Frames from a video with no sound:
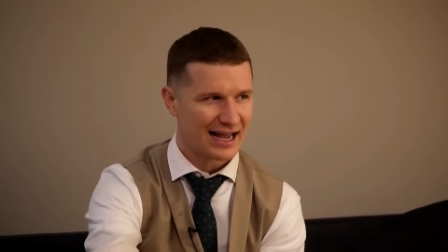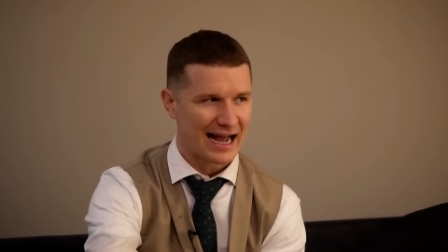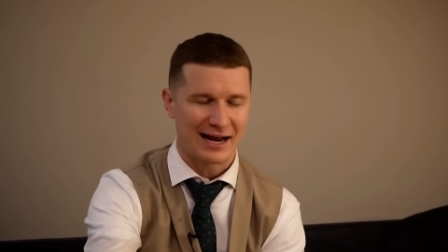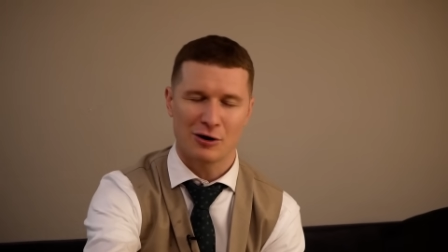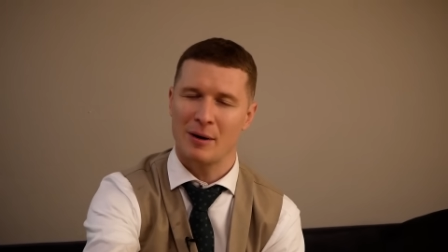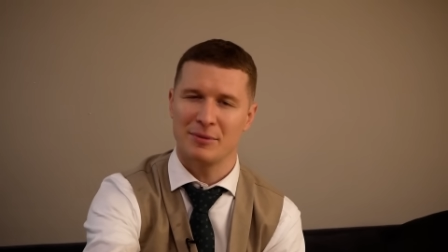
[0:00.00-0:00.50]

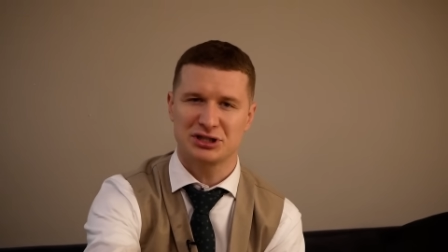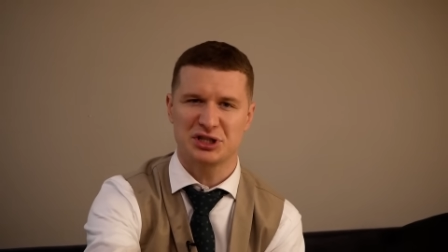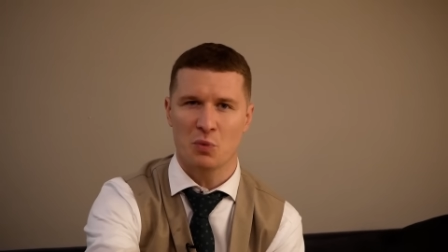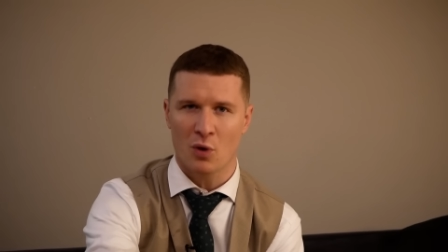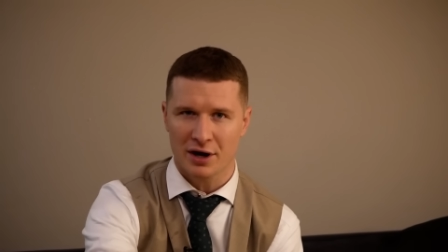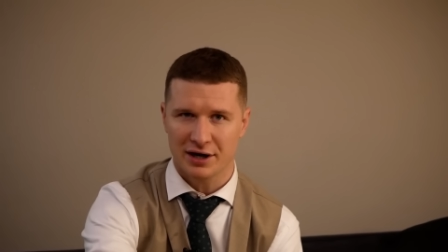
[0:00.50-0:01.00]
I know how much she
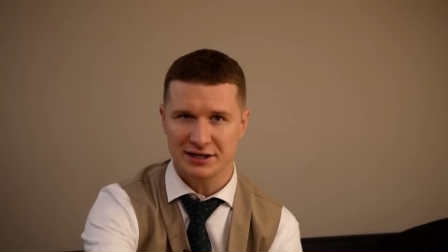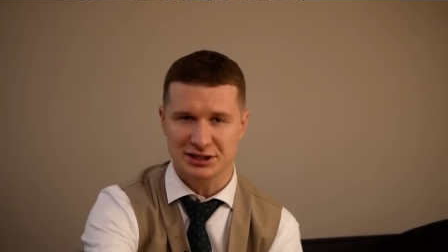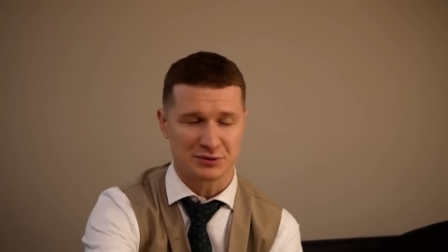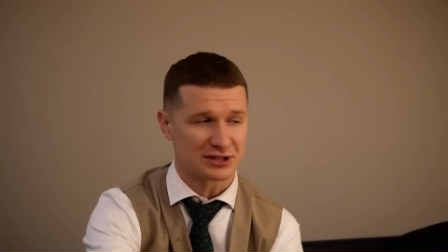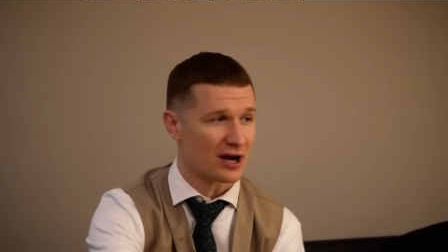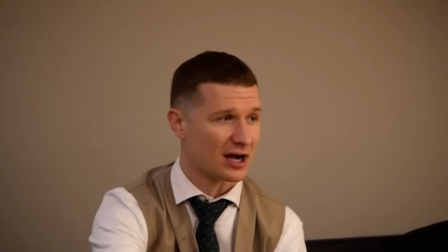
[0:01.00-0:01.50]
wanted it. She
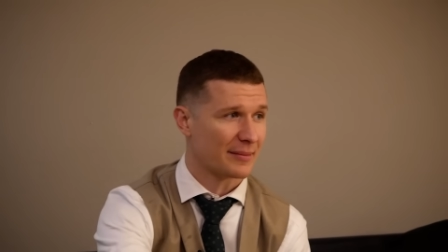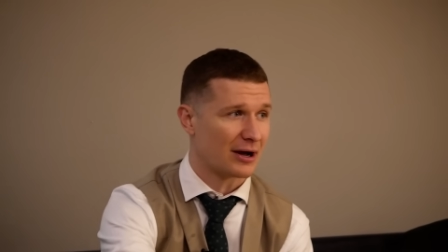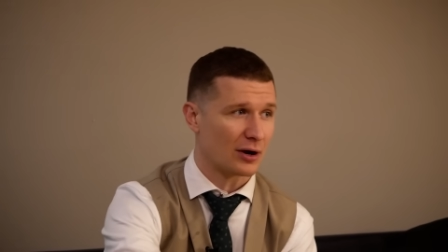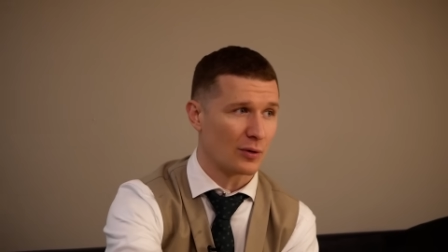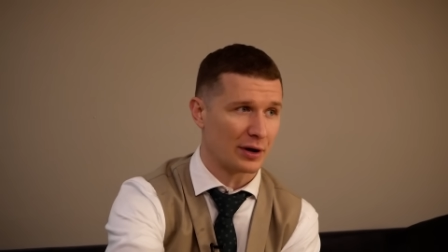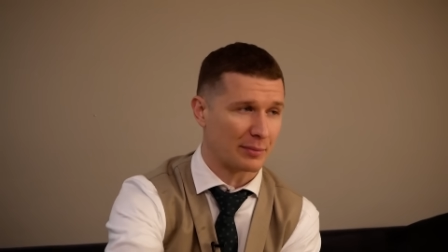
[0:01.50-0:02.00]
was talking
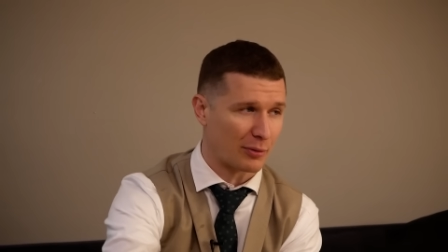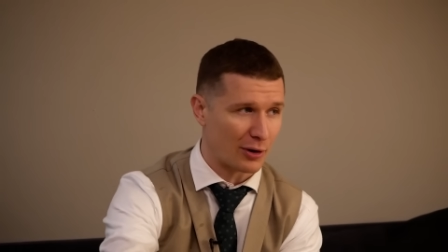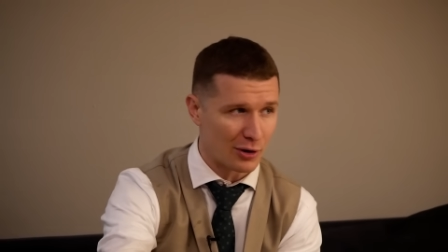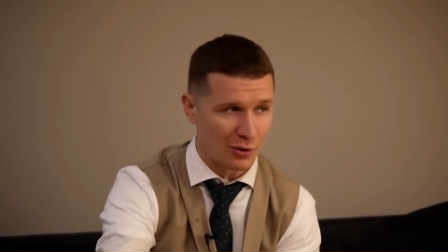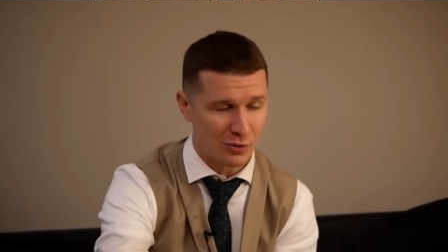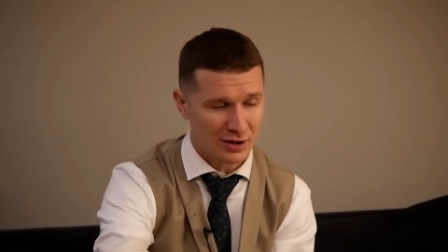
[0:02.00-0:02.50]
about going pro.